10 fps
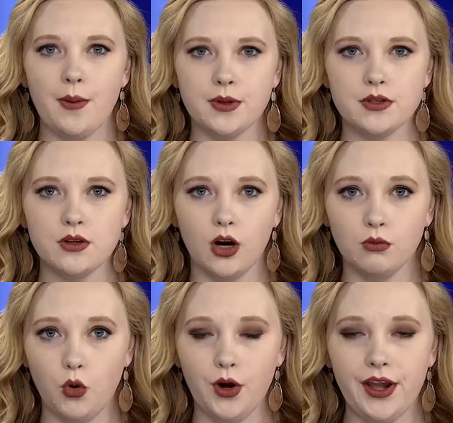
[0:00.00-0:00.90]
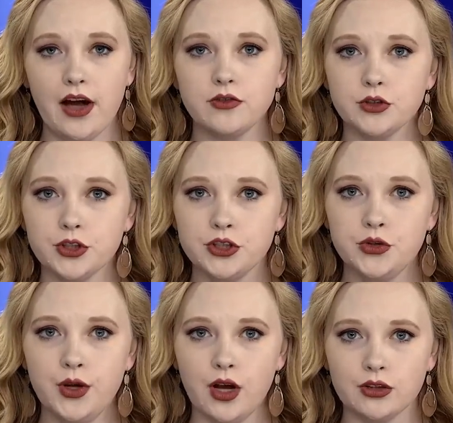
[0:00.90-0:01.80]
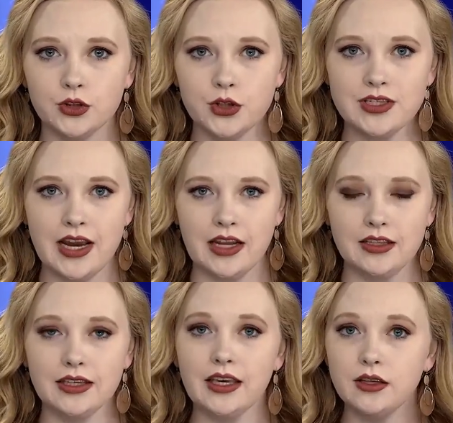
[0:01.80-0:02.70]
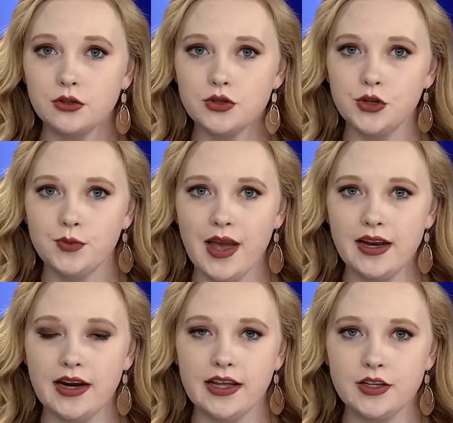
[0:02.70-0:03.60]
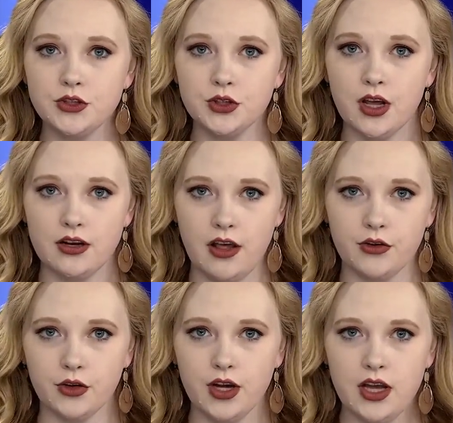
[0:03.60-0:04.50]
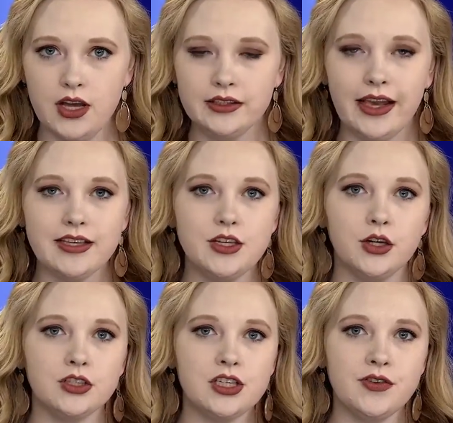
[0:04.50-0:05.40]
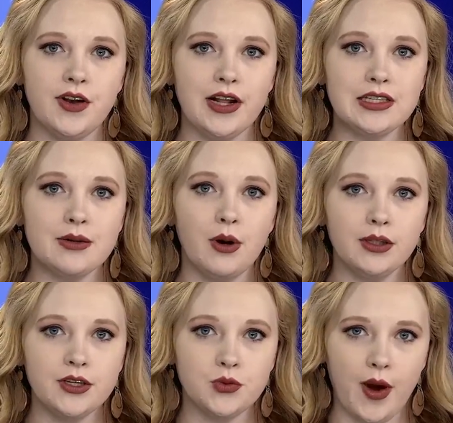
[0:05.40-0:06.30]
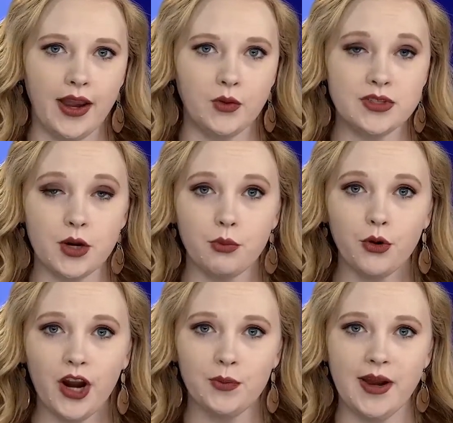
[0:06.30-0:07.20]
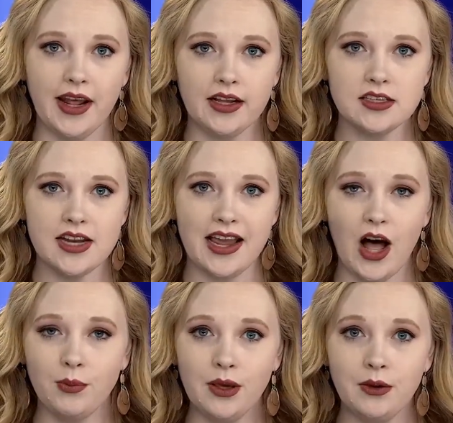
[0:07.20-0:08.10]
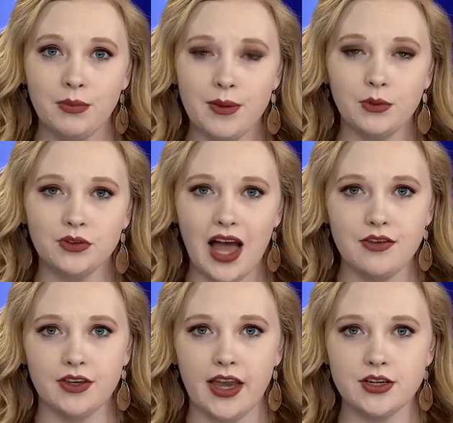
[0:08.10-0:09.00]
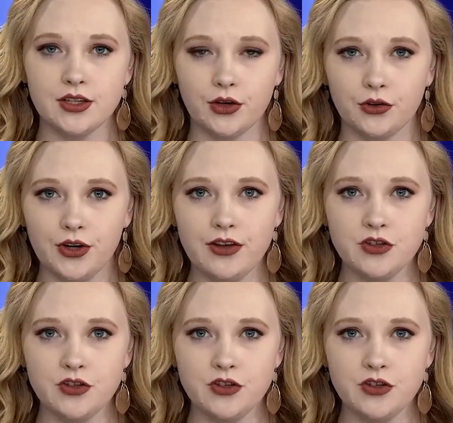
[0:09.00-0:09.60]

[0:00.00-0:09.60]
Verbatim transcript: Rapids are mourning after a shooting on Thursday that killed two men and injured another. KCRG TV9's Molly Swain was at a prayer meeting today helping people navigate their grief.